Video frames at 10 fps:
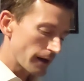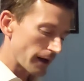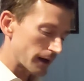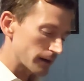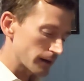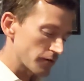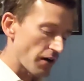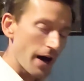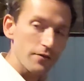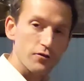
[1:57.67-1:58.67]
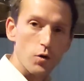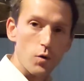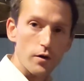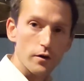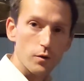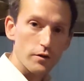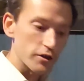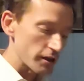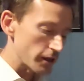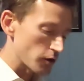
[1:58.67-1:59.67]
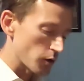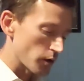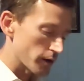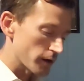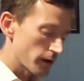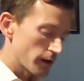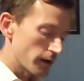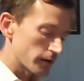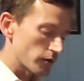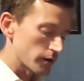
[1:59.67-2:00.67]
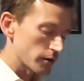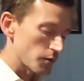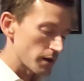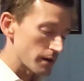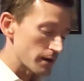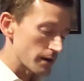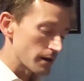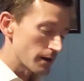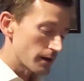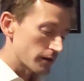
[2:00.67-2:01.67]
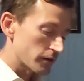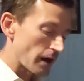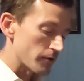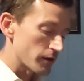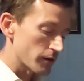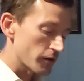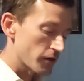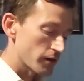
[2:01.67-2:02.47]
And in the 5 chord, or the G chord, it's going to be the 7th,